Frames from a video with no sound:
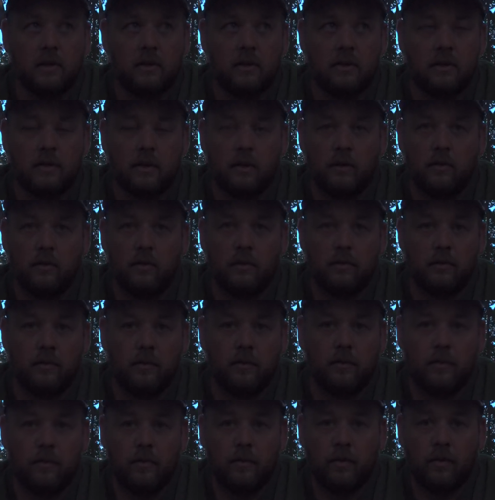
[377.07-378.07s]
So
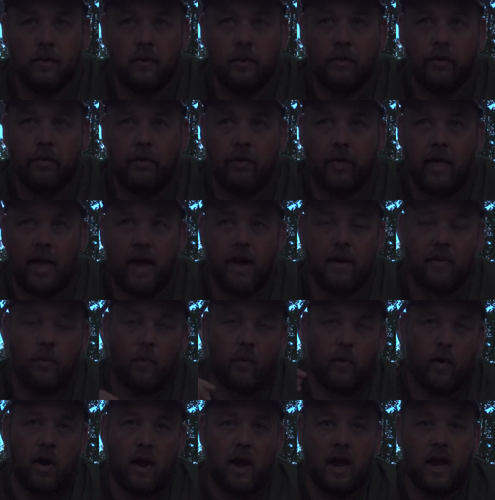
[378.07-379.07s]
that
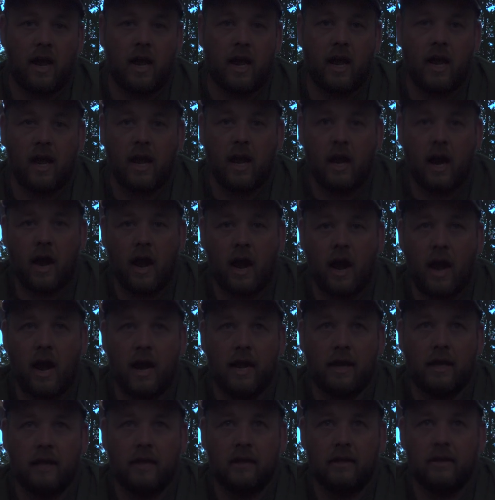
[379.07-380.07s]
way
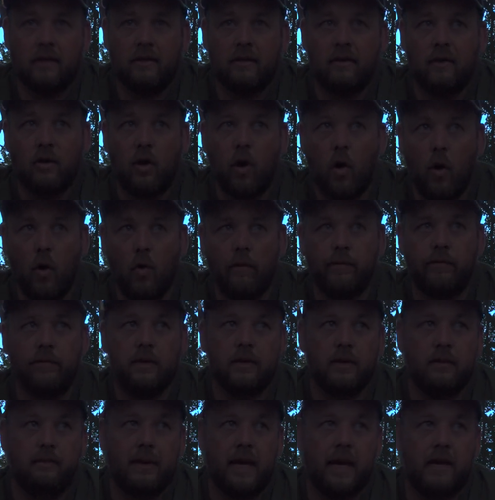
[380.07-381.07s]
I can
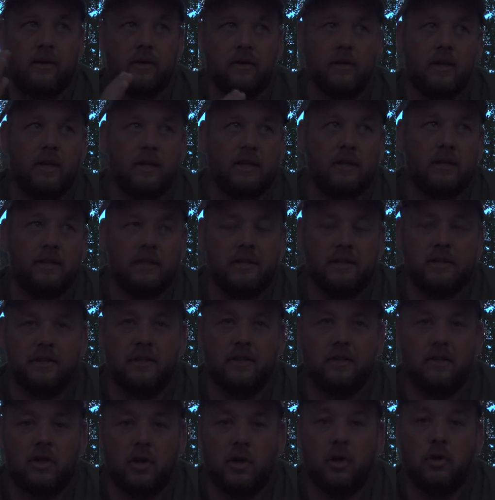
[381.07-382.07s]
hopefully pattern that
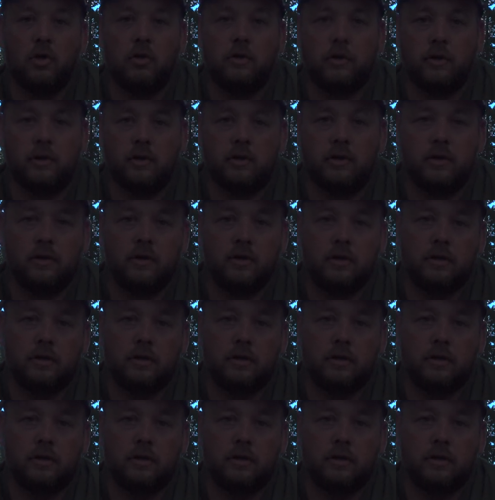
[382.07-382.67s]
deer earlier.